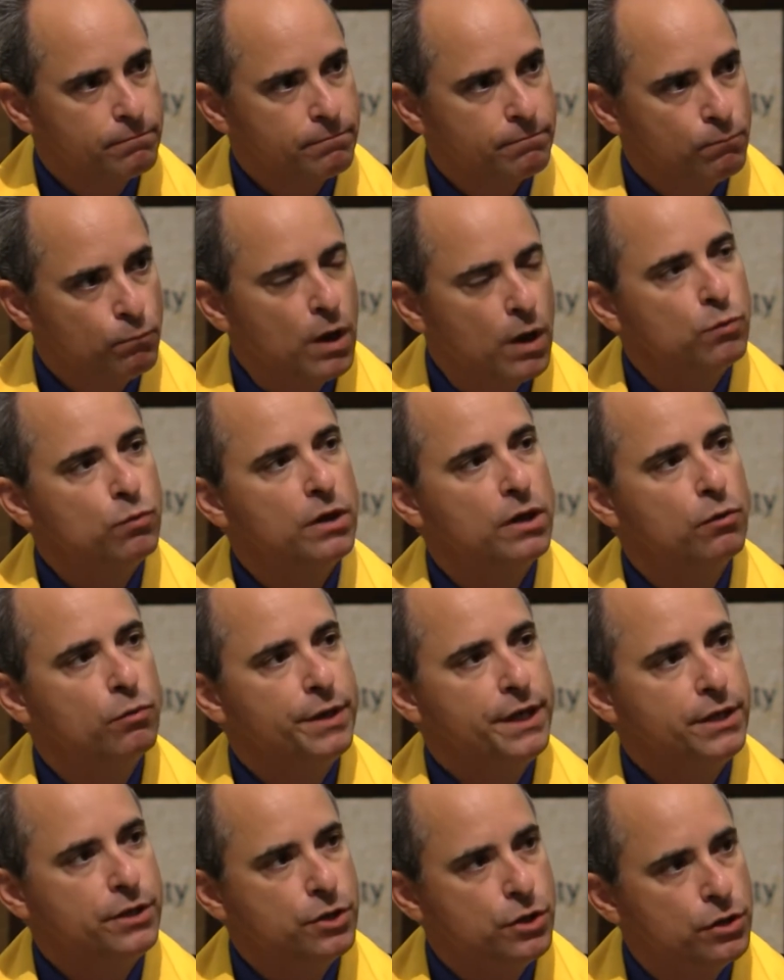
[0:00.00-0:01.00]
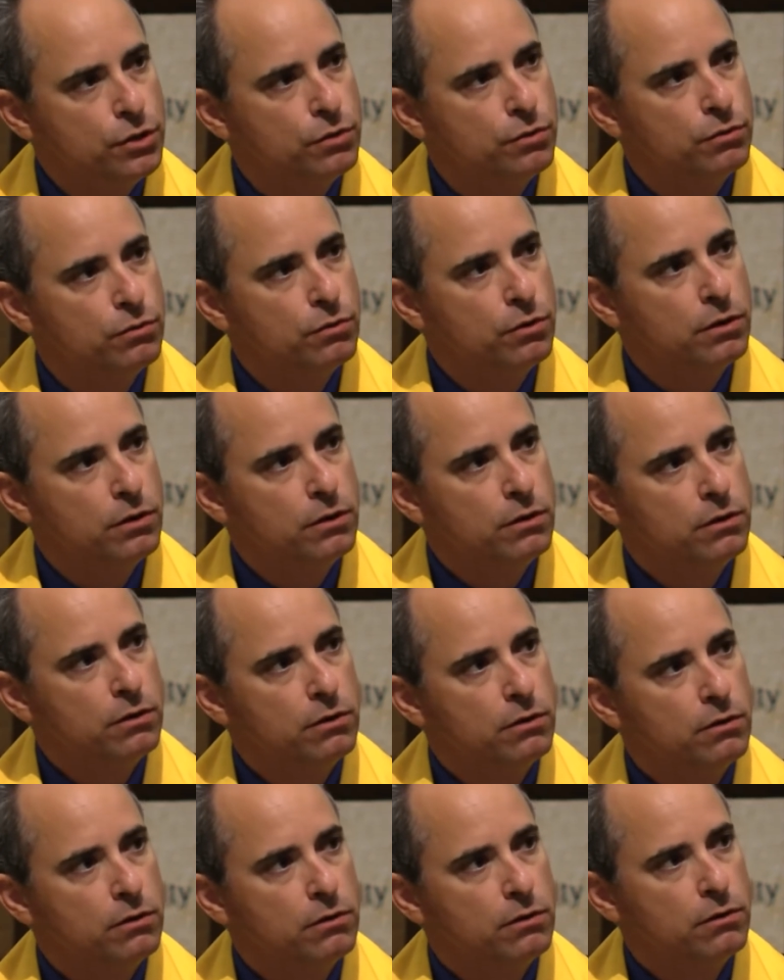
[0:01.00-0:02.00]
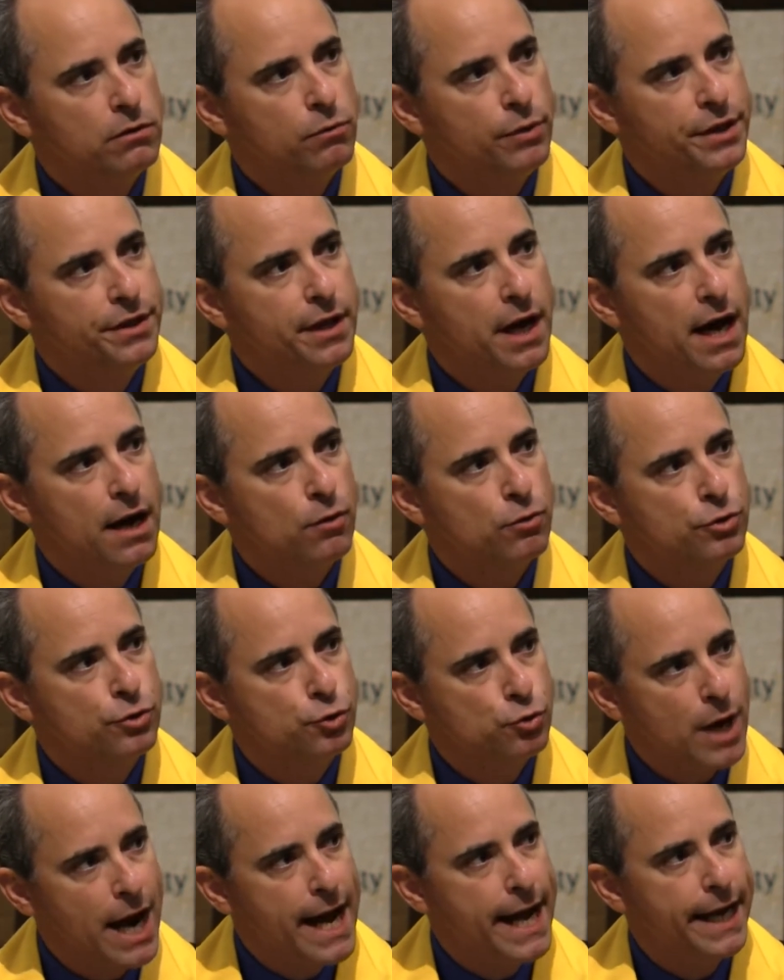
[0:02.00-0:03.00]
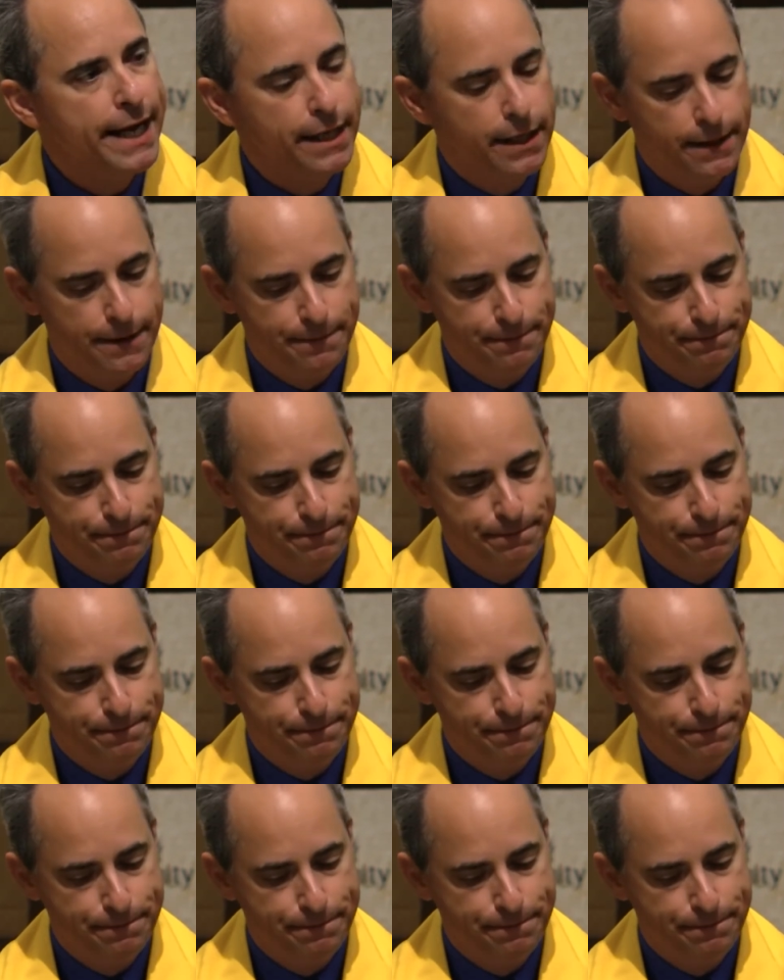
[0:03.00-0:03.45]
what will we do with our drag?